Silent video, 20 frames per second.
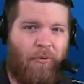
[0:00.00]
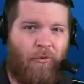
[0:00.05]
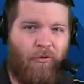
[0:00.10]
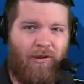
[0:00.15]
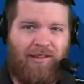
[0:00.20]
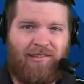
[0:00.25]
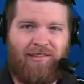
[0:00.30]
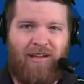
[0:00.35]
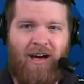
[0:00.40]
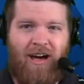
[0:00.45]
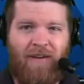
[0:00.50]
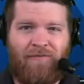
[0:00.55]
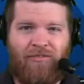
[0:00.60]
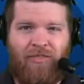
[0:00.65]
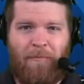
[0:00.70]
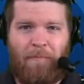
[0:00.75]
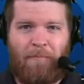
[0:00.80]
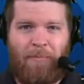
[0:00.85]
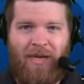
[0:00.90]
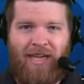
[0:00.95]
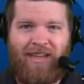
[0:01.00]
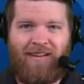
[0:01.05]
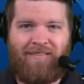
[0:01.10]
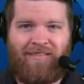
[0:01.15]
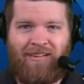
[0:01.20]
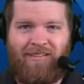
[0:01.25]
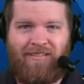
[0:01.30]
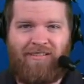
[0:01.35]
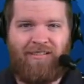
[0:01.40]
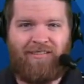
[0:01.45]
points off the
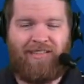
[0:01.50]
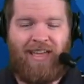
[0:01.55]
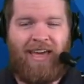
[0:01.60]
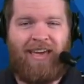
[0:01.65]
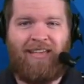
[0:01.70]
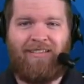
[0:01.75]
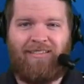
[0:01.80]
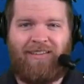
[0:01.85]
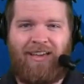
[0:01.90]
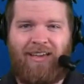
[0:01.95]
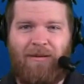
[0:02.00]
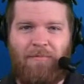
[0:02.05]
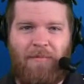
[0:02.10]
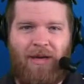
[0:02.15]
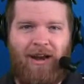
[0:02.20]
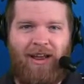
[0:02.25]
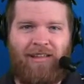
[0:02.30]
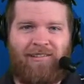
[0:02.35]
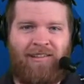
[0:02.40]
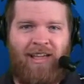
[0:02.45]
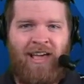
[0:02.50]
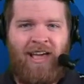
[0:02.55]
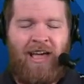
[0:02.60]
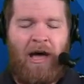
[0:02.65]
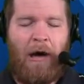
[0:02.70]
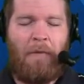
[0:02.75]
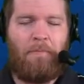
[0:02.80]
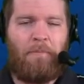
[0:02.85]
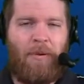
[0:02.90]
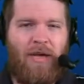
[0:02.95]
bench in just 18 minutes.
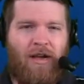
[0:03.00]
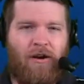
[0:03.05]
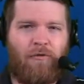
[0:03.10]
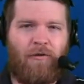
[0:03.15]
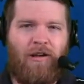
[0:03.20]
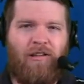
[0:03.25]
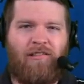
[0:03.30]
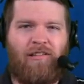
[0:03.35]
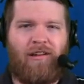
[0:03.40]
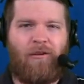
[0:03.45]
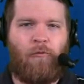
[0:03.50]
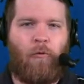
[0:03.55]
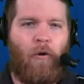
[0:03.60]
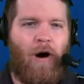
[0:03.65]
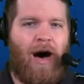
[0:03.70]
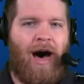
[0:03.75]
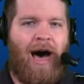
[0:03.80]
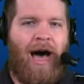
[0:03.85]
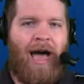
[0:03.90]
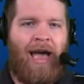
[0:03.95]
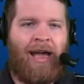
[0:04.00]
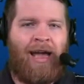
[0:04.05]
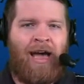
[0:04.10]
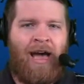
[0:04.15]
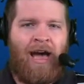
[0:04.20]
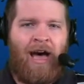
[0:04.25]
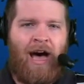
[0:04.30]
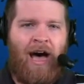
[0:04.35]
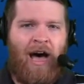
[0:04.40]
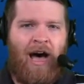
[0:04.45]
A big reason why
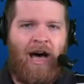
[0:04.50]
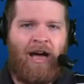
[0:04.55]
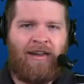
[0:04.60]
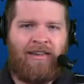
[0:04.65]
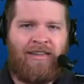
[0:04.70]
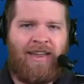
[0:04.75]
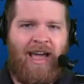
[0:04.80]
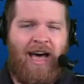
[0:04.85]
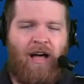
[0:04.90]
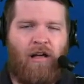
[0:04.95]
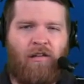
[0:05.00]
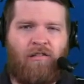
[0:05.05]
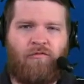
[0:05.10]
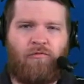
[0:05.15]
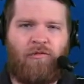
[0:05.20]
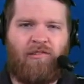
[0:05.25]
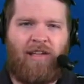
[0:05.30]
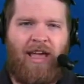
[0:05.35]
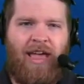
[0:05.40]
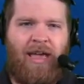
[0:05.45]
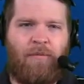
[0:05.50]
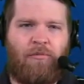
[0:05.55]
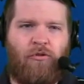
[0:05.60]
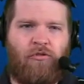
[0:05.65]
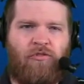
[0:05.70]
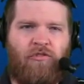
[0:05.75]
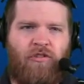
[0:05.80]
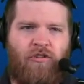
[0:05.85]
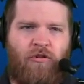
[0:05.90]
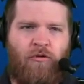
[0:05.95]
Dallas was
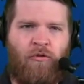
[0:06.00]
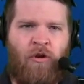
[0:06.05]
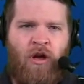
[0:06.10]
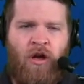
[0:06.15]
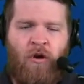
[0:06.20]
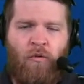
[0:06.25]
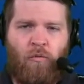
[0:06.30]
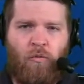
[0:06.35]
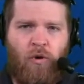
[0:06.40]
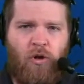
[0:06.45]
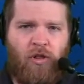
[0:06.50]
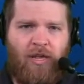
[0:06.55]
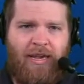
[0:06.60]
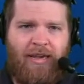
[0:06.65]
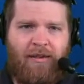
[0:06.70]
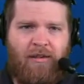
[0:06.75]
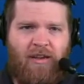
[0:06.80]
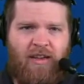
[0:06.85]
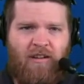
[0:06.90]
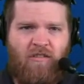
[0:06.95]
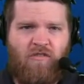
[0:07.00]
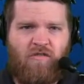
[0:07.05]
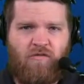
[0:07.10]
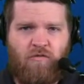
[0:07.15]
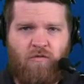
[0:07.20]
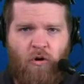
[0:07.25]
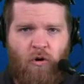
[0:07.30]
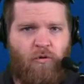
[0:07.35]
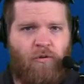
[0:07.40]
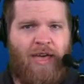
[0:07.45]
able to really
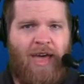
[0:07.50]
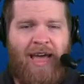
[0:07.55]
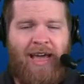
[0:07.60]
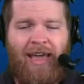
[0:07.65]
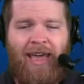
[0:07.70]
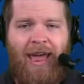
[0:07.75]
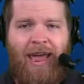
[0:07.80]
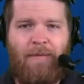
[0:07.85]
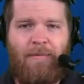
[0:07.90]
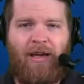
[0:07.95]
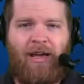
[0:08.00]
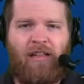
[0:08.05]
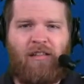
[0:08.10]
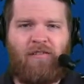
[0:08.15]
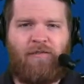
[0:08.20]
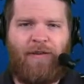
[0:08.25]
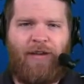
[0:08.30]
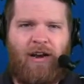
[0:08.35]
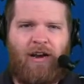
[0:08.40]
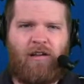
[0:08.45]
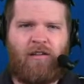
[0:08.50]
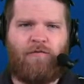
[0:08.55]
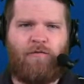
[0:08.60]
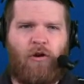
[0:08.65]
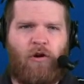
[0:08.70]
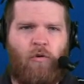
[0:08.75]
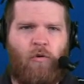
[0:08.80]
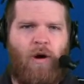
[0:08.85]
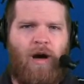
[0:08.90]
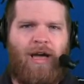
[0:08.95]
control that game against Phoenix
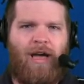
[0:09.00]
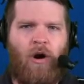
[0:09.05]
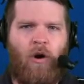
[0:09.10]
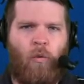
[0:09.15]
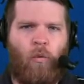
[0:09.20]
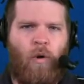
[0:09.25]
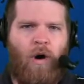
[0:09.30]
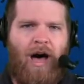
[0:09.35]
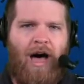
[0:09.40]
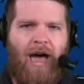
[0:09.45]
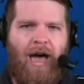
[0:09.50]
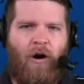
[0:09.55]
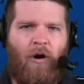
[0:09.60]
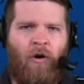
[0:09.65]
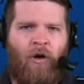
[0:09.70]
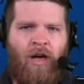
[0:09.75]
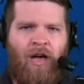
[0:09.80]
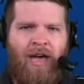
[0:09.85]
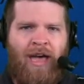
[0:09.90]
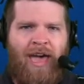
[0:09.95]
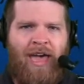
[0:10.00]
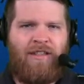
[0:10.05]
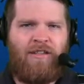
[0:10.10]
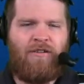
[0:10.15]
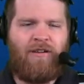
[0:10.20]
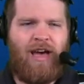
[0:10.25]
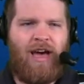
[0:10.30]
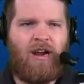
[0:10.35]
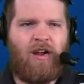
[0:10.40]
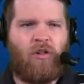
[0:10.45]
for quite a while. And
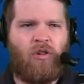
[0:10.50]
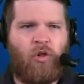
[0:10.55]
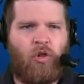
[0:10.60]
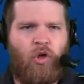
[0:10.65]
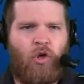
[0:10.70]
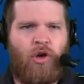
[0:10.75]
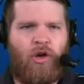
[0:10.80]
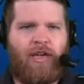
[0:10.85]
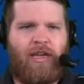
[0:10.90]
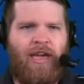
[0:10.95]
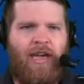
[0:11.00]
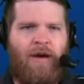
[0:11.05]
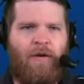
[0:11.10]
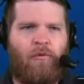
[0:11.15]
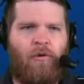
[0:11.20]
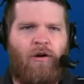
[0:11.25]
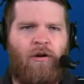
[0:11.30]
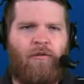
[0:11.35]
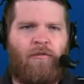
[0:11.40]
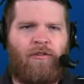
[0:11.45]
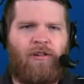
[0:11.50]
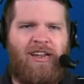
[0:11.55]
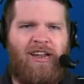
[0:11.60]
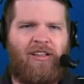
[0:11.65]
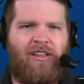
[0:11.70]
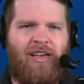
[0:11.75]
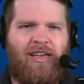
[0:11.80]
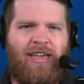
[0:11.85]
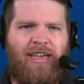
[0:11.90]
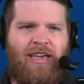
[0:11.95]
you kind of look at what
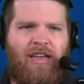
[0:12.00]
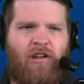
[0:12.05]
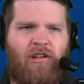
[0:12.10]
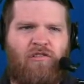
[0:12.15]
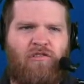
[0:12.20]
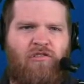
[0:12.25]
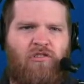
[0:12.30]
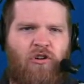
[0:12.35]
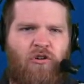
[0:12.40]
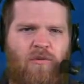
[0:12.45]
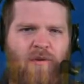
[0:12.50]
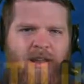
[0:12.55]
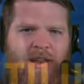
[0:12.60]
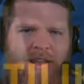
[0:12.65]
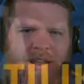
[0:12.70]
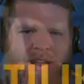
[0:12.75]
Ntilikina's doing